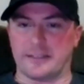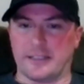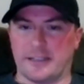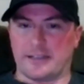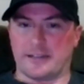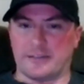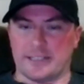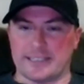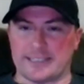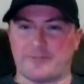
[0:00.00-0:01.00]
Yeah.
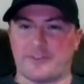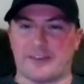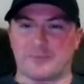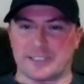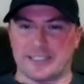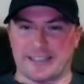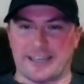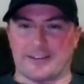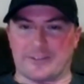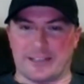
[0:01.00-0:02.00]
Less than five percent
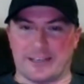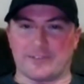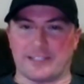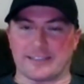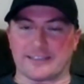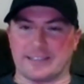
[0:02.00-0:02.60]
gather the evidence